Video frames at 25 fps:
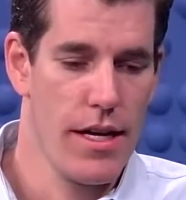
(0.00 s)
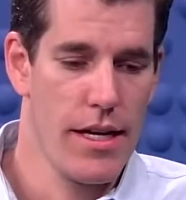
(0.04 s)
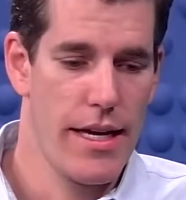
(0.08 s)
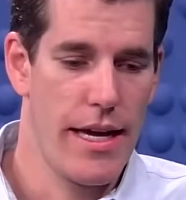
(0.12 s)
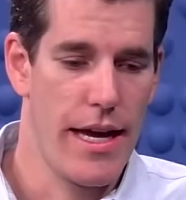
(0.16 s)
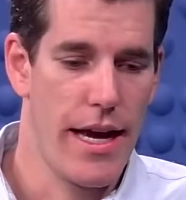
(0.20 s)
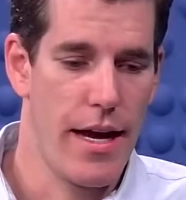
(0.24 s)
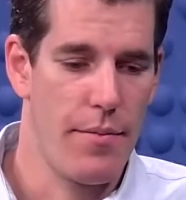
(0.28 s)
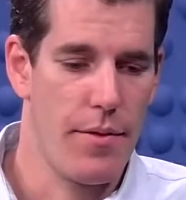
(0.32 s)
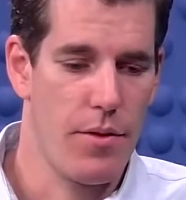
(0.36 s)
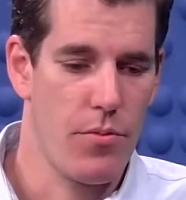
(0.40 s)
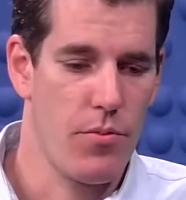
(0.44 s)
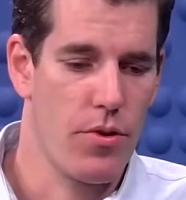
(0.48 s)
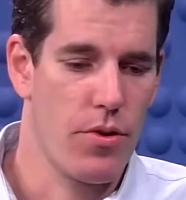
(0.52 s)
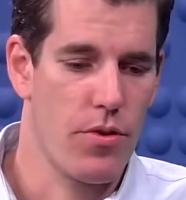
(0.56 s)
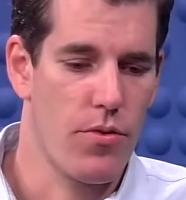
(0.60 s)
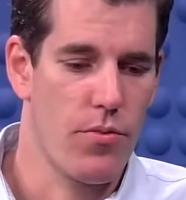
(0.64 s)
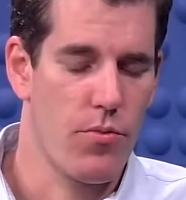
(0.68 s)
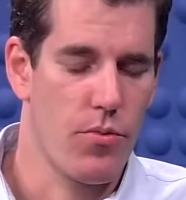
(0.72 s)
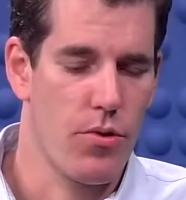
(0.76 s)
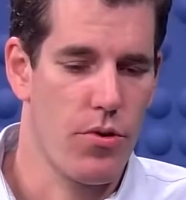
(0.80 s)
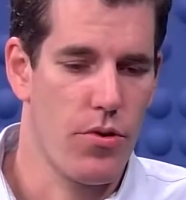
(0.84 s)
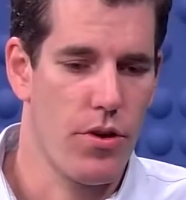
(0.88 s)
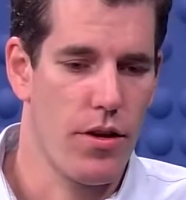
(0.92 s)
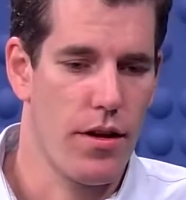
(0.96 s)
yeah,
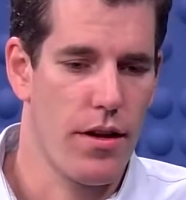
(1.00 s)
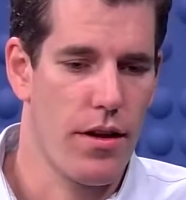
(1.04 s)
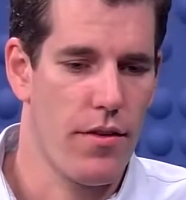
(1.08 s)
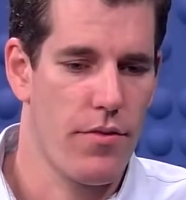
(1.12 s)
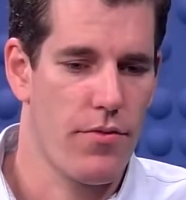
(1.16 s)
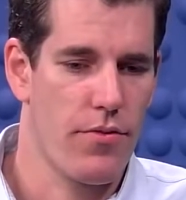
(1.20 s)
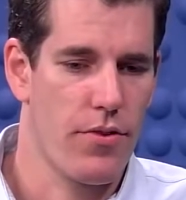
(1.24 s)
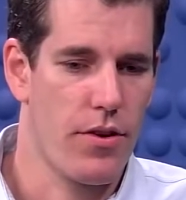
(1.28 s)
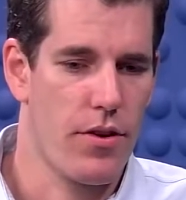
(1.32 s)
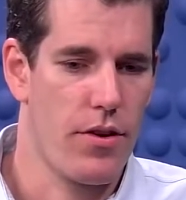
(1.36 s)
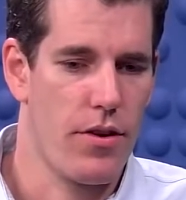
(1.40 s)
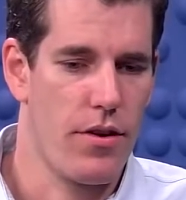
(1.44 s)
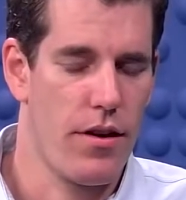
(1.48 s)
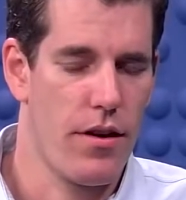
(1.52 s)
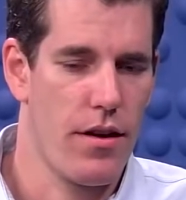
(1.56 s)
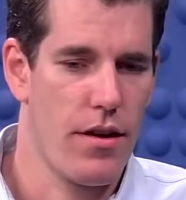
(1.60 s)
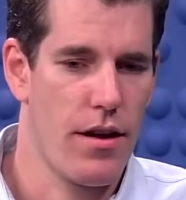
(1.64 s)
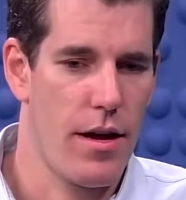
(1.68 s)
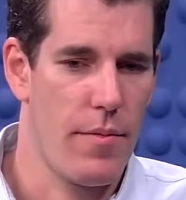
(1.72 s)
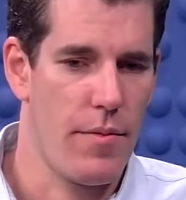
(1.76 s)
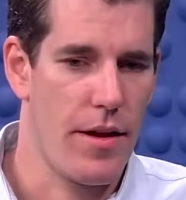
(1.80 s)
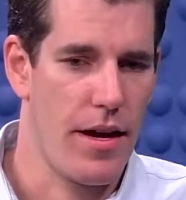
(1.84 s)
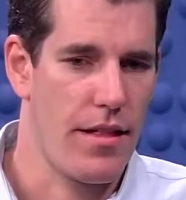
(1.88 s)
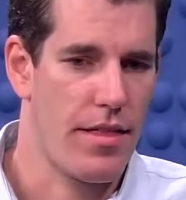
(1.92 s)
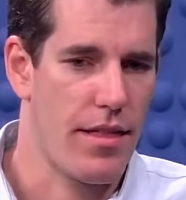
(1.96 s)
we're looking for,
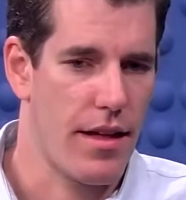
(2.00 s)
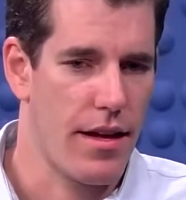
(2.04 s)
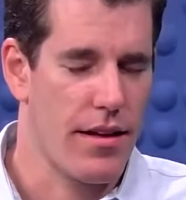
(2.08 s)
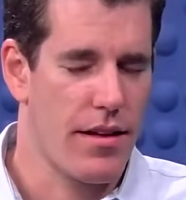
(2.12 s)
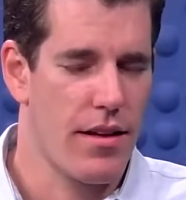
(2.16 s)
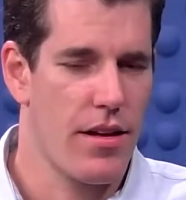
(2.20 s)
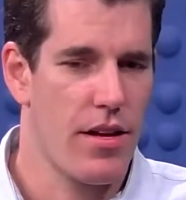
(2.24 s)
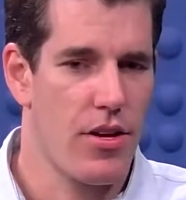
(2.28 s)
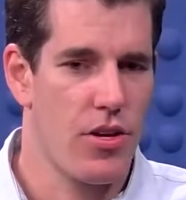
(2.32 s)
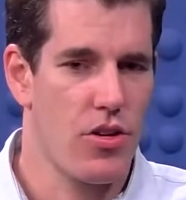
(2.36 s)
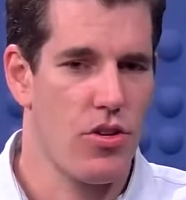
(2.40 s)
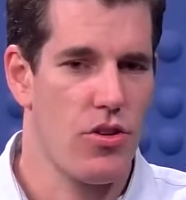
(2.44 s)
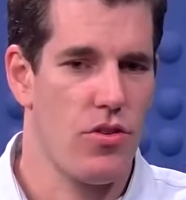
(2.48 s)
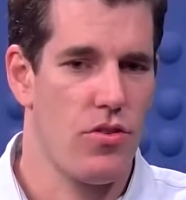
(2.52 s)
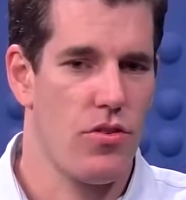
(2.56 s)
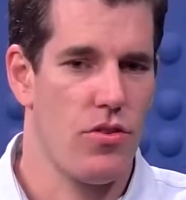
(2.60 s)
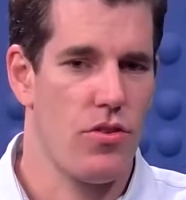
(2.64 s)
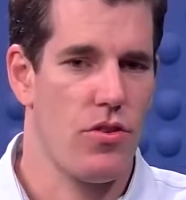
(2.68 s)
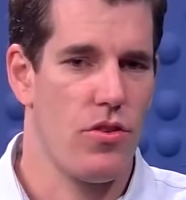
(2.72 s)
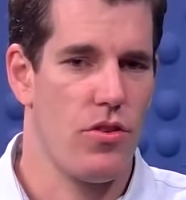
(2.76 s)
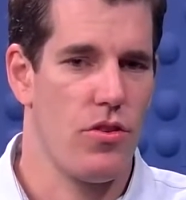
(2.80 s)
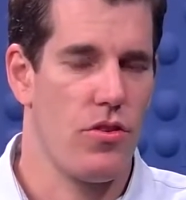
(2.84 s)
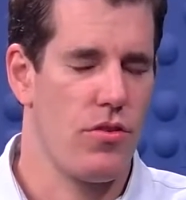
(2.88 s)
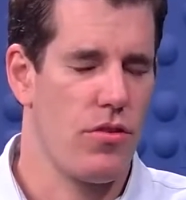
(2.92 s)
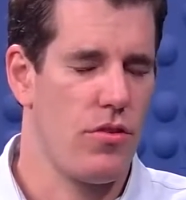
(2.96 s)
I think
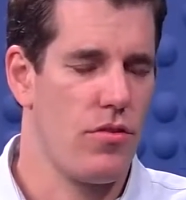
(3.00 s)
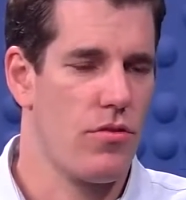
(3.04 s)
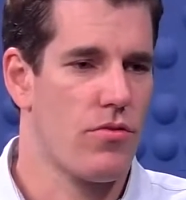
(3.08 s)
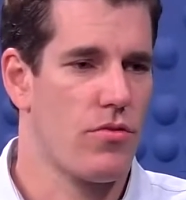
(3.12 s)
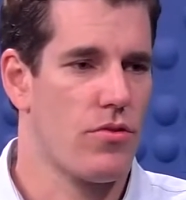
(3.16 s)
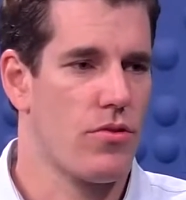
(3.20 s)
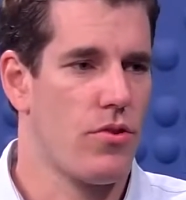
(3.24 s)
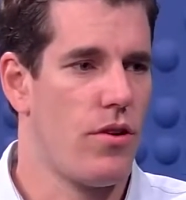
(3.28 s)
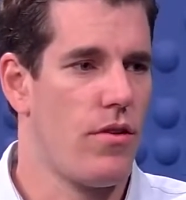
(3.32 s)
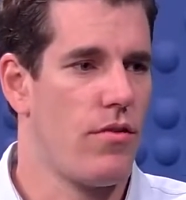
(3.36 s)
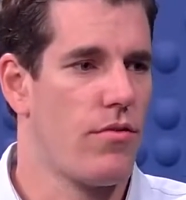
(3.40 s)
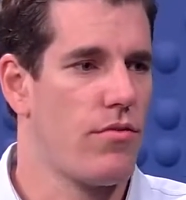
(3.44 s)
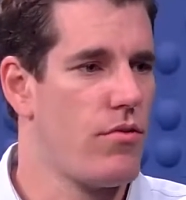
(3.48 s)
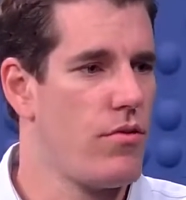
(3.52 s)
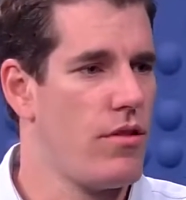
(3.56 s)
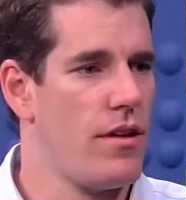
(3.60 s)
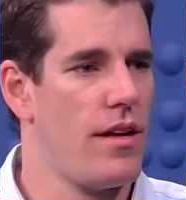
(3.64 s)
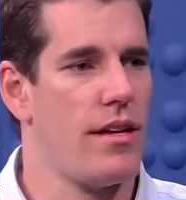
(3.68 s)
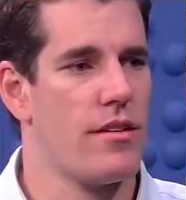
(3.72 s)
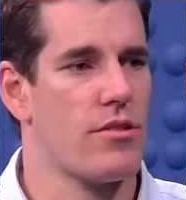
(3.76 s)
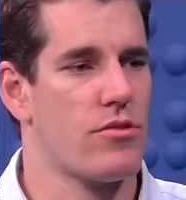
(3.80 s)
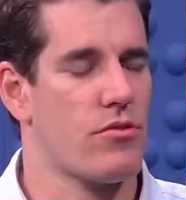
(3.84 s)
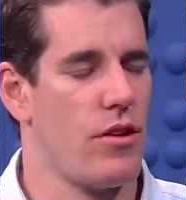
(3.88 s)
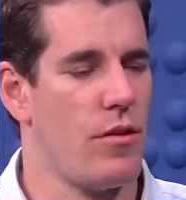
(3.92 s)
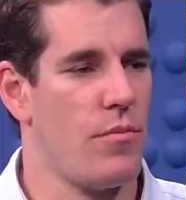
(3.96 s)
sort of through the
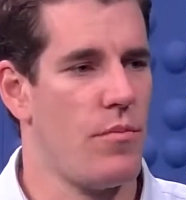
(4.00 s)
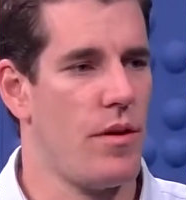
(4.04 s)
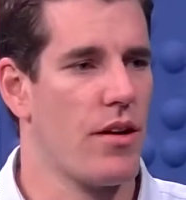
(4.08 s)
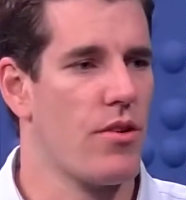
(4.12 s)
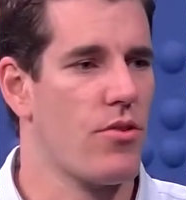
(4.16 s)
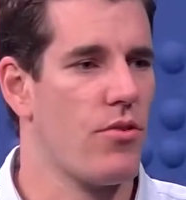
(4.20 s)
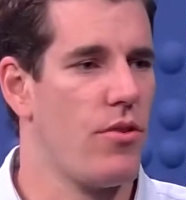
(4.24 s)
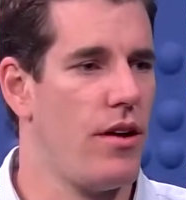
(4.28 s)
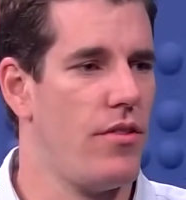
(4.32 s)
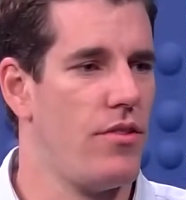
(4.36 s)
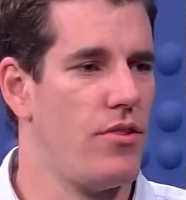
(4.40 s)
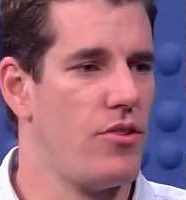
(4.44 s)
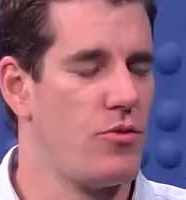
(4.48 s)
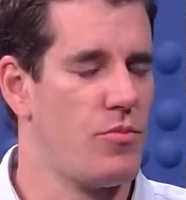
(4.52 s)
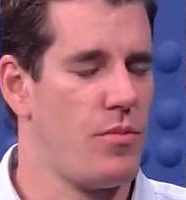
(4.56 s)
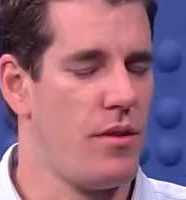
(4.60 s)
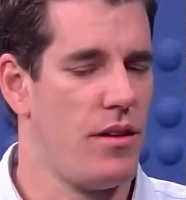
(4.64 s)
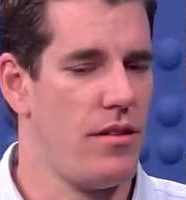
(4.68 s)
history of Bitcoin, there's